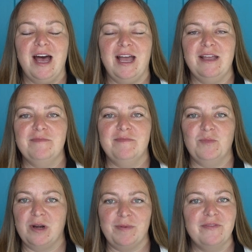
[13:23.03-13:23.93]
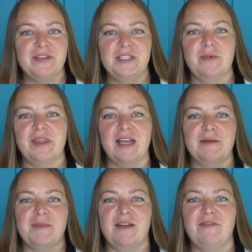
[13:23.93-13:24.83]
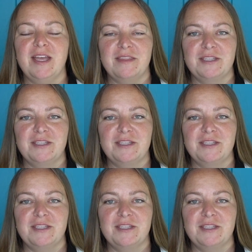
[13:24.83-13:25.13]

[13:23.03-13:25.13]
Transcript: I want to preface it with I am not a vet.